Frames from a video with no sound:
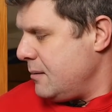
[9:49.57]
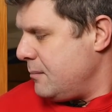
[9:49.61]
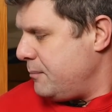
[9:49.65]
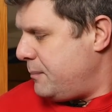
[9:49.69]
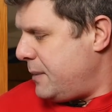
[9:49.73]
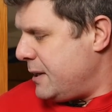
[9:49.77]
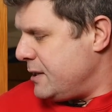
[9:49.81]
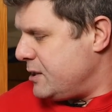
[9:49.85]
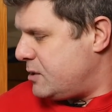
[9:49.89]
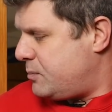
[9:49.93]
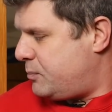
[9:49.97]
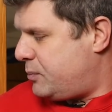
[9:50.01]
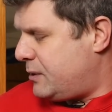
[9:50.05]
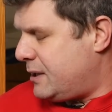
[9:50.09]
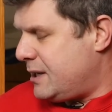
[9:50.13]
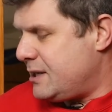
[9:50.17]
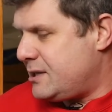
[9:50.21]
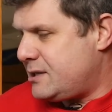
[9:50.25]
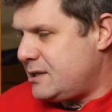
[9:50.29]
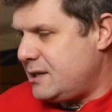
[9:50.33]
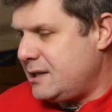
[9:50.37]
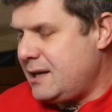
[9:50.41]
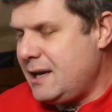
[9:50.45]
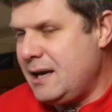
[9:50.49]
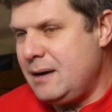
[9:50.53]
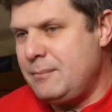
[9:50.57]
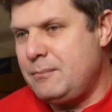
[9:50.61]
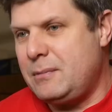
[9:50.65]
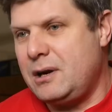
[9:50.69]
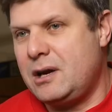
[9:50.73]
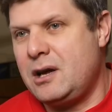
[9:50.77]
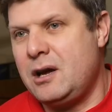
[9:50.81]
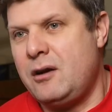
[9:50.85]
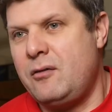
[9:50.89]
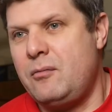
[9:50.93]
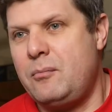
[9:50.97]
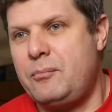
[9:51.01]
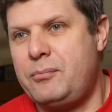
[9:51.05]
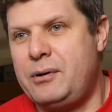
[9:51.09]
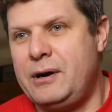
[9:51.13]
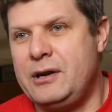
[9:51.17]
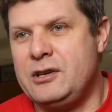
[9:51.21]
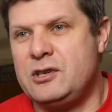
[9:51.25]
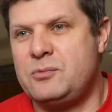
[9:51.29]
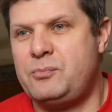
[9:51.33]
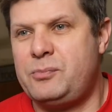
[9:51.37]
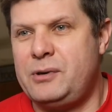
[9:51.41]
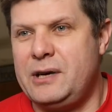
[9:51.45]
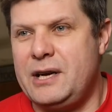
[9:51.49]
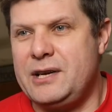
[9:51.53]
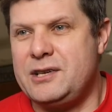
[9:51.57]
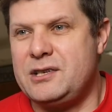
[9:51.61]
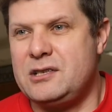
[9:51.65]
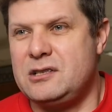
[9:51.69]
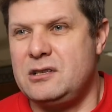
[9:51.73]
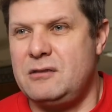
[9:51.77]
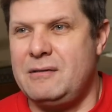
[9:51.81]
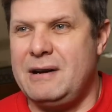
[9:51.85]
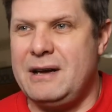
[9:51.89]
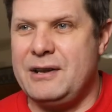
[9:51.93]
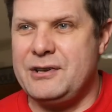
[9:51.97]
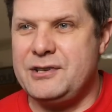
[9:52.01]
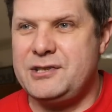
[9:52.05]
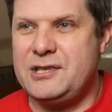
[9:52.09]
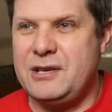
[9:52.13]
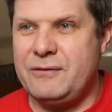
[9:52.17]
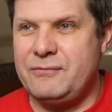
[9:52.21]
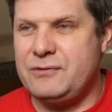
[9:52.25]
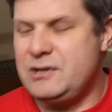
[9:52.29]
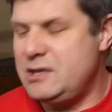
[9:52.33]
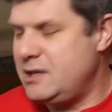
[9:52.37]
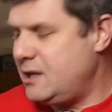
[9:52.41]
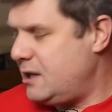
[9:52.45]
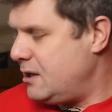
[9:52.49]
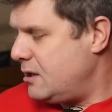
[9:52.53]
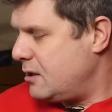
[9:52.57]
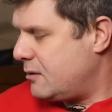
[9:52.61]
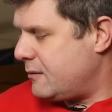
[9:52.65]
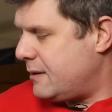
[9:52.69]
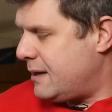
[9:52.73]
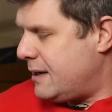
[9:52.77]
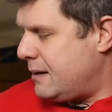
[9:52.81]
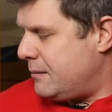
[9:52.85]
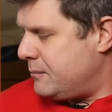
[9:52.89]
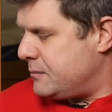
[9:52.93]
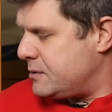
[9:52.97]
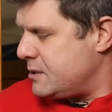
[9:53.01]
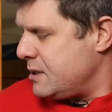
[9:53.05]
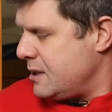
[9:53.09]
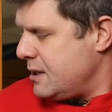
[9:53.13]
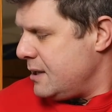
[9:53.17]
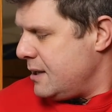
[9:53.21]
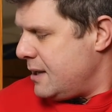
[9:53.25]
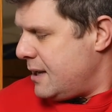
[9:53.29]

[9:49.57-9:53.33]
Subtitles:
Bench press, again, my current bench press is around 70 kilograms.